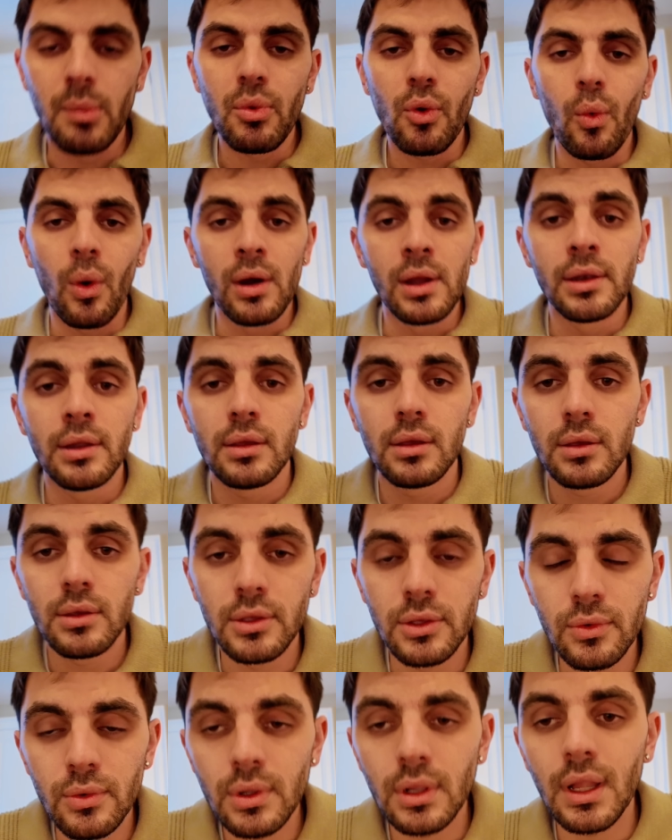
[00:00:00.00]
Number one,
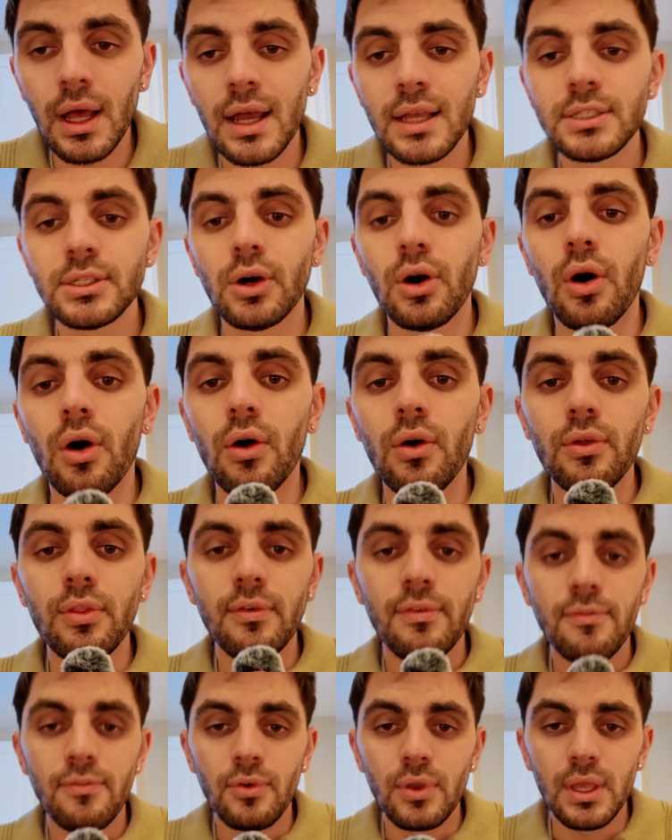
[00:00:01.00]
utilize all the
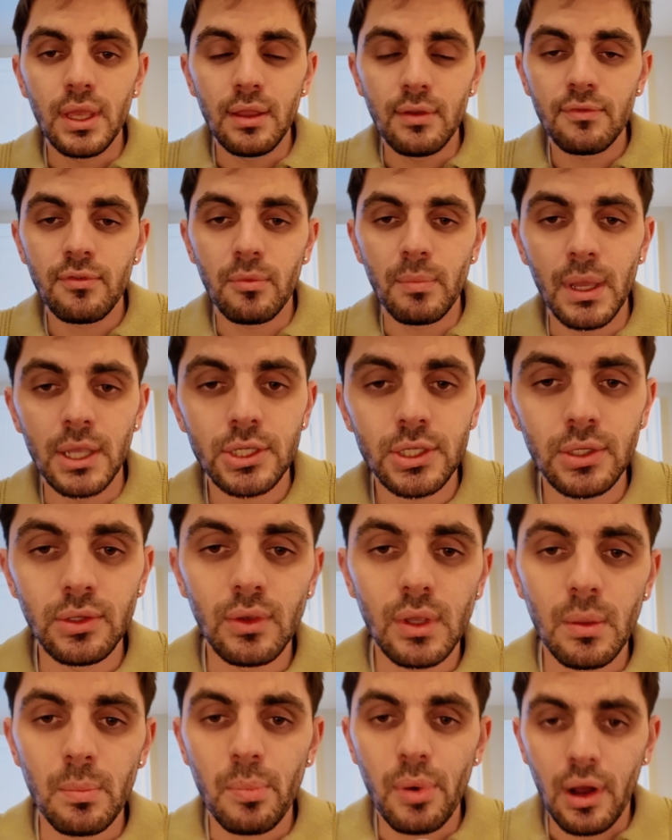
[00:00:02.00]
free information you
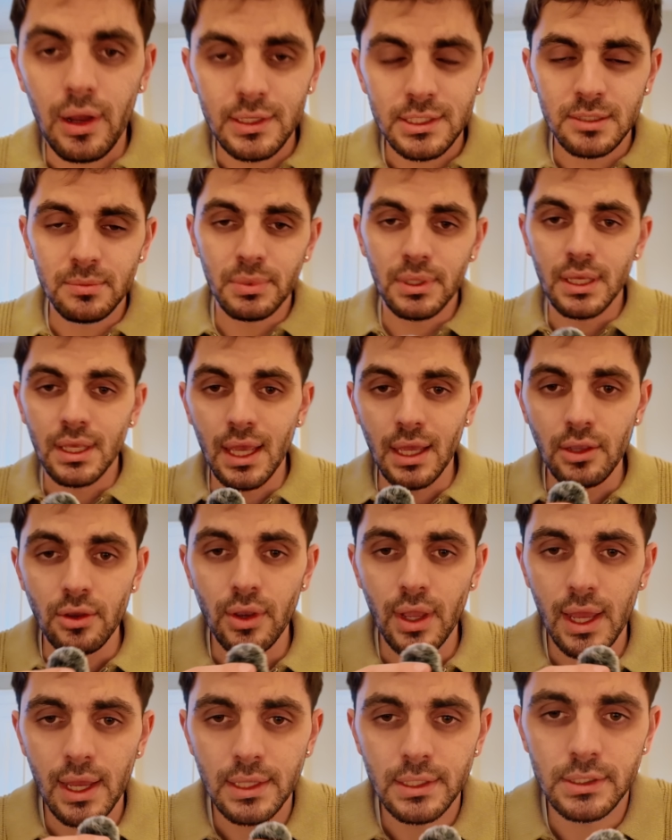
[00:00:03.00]
can possibly get your
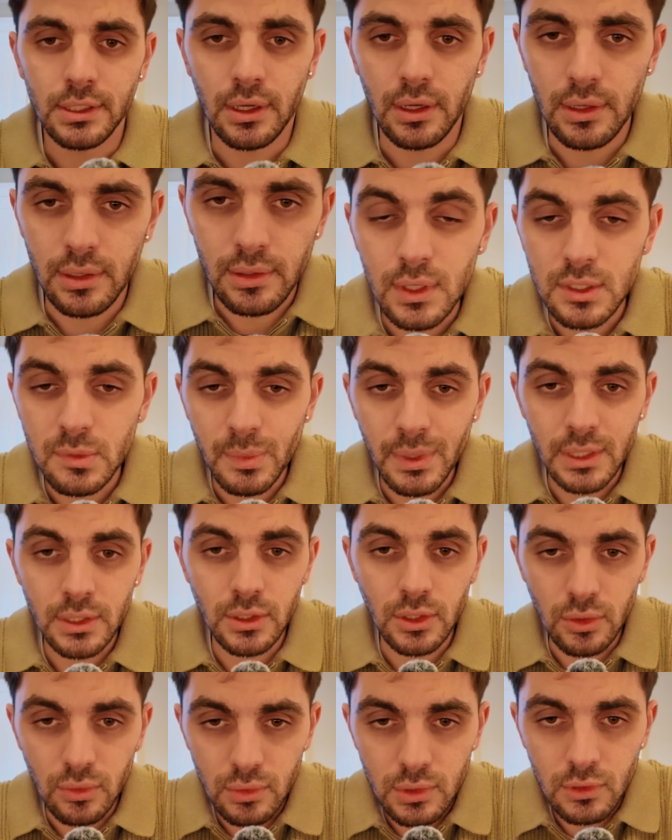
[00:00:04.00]
hands on. This means
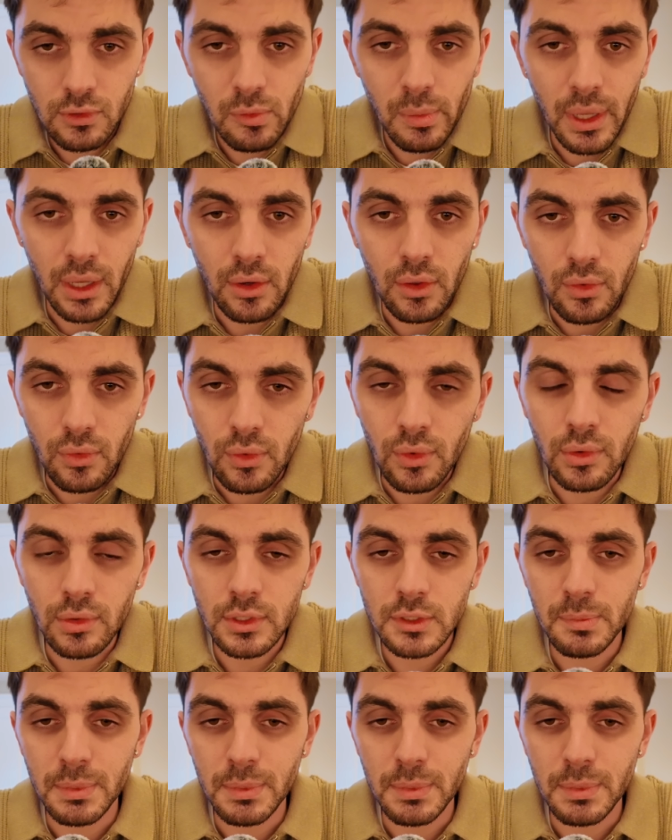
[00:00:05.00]
YouTube and Google